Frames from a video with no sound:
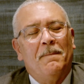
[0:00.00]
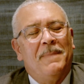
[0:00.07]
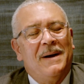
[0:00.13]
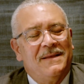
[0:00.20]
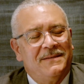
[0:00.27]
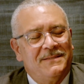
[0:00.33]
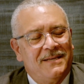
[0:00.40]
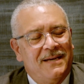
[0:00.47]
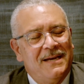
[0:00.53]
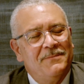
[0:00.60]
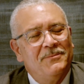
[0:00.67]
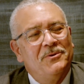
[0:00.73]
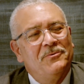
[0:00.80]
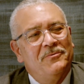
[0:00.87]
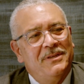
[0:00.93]
By the
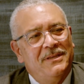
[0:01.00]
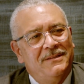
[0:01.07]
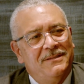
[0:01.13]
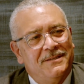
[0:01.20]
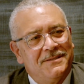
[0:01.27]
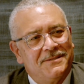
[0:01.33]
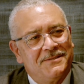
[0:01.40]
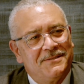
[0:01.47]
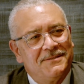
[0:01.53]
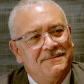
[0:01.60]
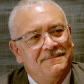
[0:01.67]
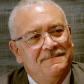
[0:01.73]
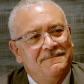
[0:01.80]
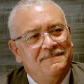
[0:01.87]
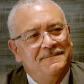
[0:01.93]
time you read
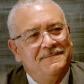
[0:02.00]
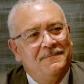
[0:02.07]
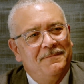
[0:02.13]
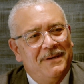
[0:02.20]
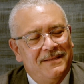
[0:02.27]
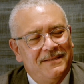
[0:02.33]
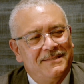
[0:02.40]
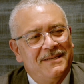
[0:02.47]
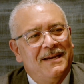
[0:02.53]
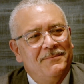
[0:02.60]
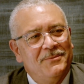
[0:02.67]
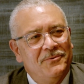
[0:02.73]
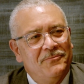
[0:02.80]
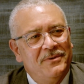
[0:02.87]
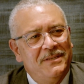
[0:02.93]
this. By the
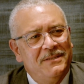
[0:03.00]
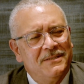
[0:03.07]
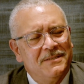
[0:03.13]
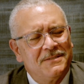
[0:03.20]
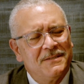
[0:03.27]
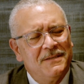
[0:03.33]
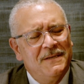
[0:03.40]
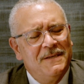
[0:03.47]
time you read this.